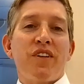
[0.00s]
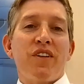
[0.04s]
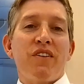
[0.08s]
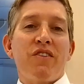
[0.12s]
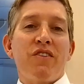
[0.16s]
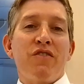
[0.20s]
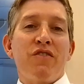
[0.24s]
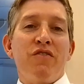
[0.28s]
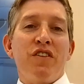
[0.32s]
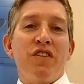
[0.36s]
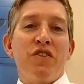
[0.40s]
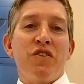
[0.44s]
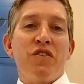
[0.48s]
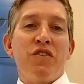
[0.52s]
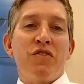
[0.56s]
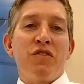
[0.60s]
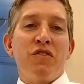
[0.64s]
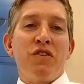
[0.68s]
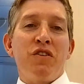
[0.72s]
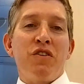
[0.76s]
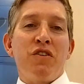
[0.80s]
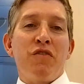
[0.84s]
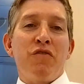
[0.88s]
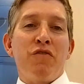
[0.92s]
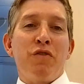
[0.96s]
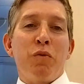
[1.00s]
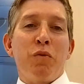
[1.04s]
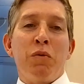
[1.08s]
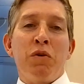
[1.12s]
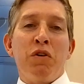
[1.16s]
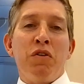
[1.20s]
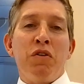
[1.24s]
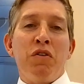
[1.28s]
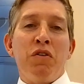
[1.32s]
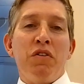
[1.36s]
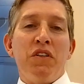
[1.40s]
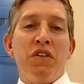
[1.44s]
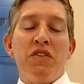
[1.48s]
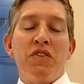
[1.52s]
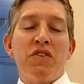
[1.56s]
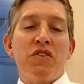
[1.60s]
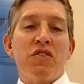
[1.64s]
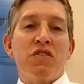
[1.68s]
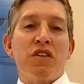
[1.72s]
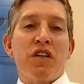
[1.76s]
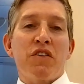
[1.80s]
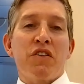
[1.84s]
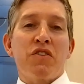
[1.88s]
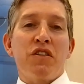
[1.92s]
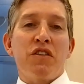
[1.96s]
visual or verbal
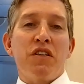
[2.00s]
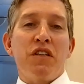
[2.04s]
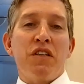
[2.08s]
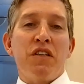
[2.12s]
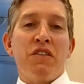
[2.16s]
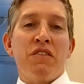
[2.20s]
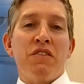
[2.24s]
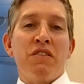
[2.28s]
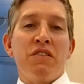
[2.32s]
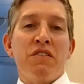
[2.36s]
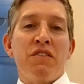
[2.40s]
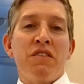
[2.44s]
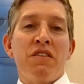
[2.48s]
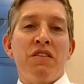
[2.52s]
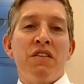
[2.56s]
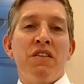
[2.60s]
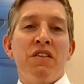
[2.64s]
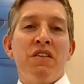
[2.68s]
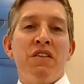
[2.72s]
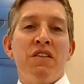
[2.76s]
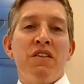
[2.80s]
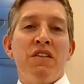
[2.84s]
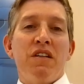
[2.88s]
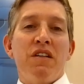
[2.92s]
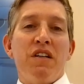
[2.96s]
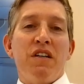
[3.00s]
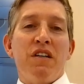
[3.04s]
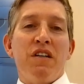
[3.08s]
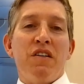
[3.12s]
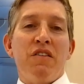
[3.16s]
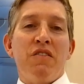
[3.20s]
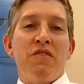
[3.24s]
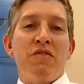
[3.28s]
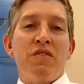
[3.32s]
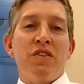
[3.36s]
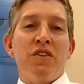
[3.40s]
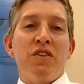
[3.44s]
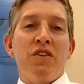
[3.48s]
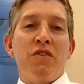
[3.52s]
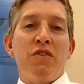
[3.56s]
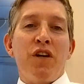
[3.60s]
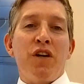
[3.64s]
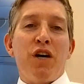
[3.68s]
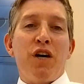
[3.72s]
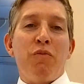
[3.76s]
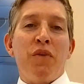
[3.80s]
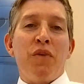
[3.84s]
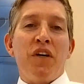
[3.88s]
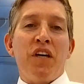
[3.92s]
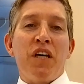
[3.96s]
instructions,
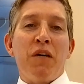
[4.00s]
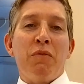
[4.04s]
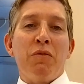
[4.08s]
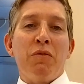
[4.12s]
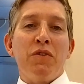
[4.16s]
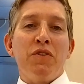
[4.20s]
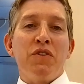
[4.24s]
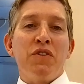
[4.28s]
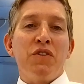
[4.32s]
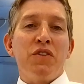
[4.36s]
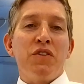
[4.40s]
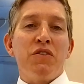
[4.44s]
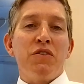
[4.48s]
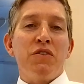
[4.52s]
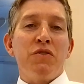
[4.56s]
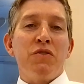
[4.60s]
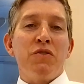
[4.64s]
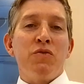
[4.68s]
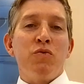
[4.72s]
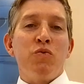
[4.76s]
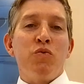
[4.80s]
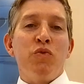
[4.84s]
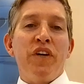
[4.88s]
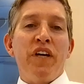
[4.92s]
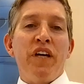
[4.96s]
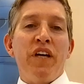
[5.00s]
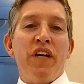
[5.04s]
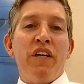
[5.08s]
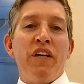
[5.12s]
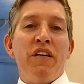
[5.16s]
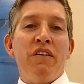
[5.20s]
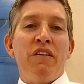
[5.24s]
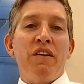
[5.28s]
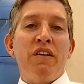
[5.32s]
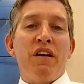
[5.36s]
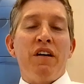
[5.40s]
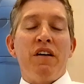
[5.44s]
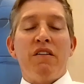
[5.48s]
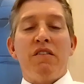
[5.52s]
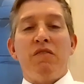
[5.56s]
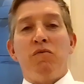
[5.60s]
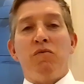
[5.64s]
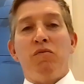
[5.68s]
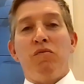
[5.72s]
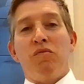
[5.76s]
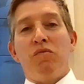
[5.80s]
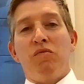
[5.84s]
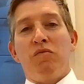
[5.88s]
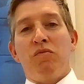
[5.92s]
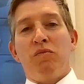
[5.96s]
not being able to read, not
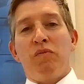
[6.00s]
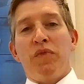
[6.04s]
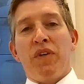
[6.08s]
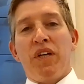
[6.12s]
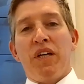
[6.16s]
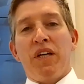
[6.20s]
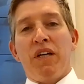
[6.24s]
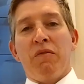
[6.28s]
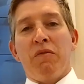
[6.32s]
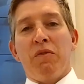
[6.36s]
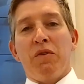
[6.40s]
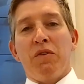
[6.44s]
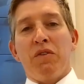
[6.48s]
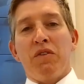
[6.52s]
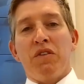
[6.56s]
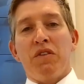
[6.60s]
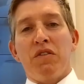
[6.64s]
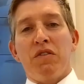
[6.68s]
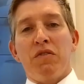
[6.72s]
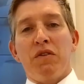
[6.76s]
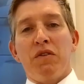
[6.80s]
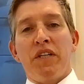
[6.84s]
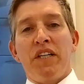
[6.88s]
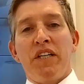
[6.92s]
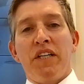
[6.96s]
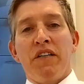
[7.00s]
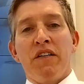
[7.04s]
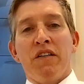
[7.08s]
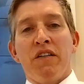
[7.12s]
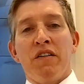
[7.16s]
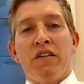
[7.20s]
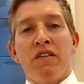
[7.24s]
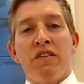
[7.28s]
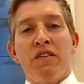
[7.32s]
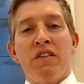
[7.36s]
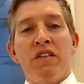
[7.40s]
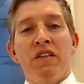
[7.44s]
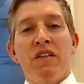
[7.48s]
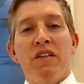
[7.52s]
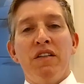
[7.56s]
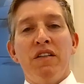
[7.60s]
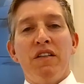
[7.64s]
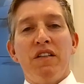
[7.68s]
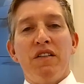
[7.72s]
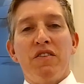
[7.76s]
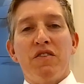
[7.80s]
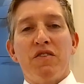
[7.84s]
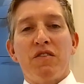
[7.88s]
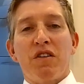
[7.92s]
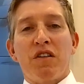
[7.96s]
being able to hear
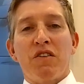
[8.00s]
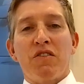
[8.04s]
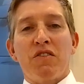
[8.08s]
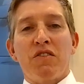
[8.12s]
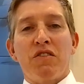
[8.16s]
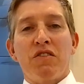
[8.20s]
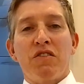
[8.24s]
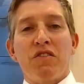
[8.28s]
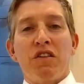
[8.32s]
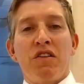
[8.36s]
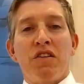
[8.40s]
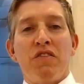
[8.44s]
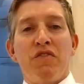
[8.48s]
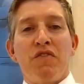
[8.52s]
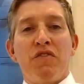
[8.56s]
instructions on the